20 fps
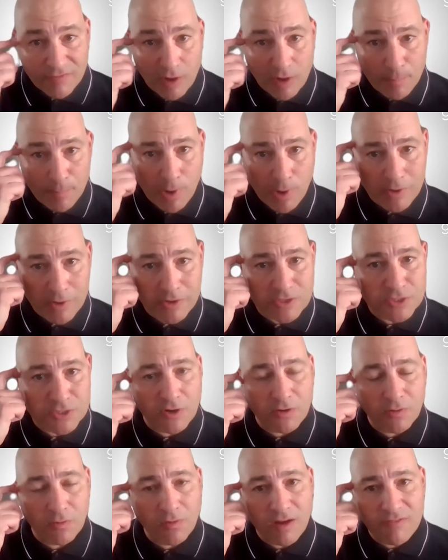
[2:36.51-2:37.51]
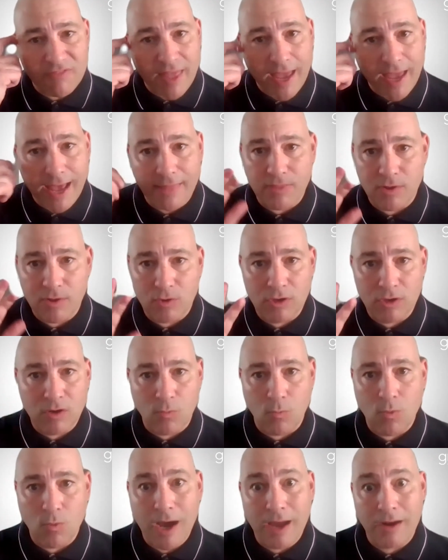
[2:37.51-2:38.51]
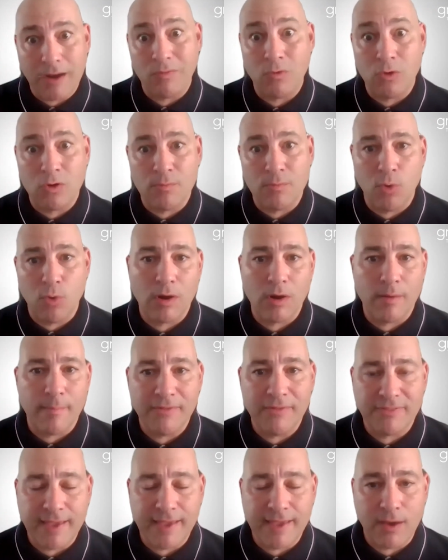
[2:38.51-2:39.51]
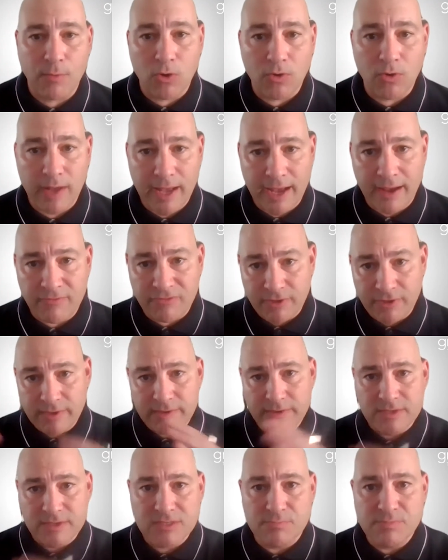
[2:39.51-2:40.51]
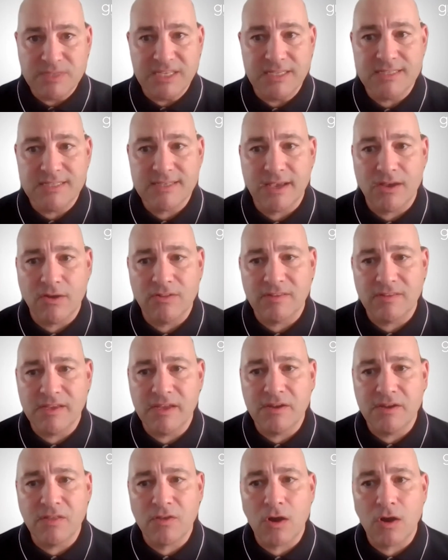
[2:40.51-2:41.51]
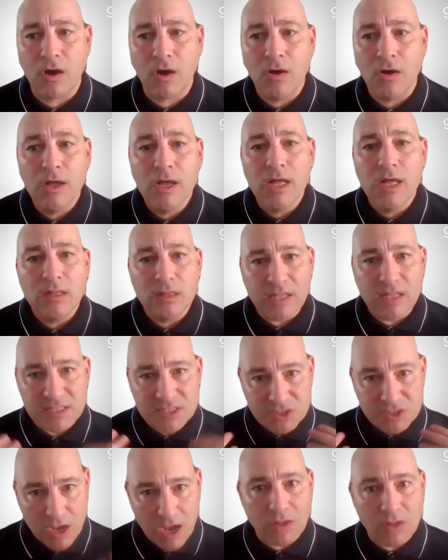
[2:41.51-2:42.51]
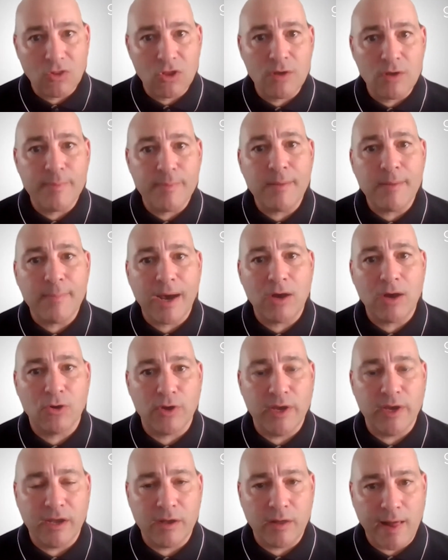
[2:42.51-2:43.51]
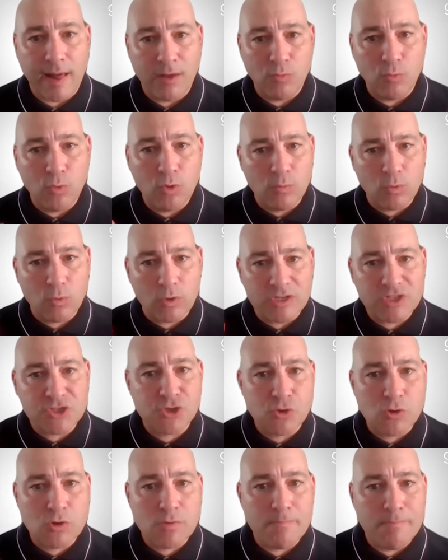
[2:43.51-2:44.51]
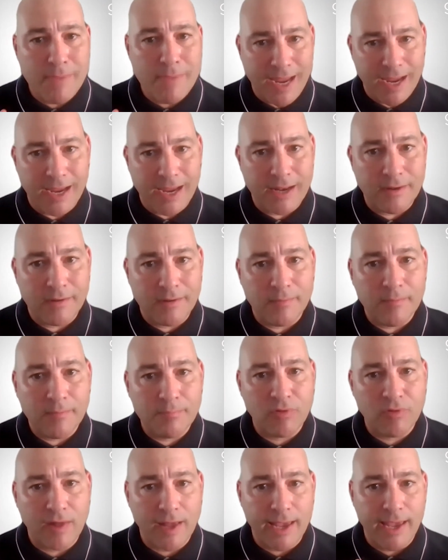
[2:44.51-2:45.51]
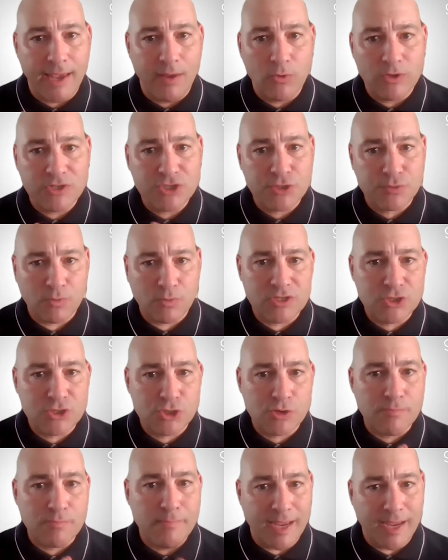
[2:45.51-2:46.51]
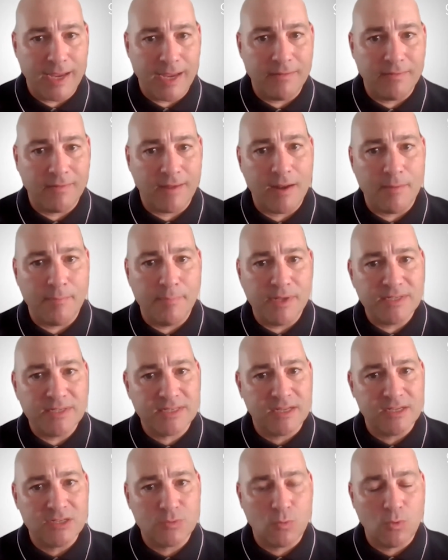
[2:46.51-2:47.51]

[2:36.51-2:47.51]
Our partners are going to love that, and they're going to want to learn more about that. We'll have some detail at the end of the call. Let's talk a little bit about Green Cloud. What's your main play? What's your main line of business?